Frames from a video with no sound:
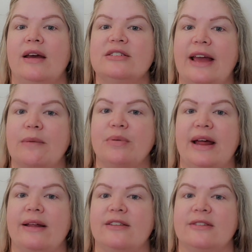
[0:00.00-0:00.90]
take
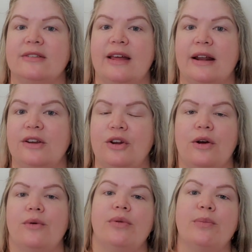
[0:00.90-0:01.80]
blends that, you
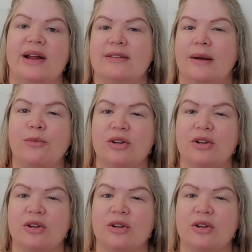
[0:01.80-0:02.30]
know, blends I'm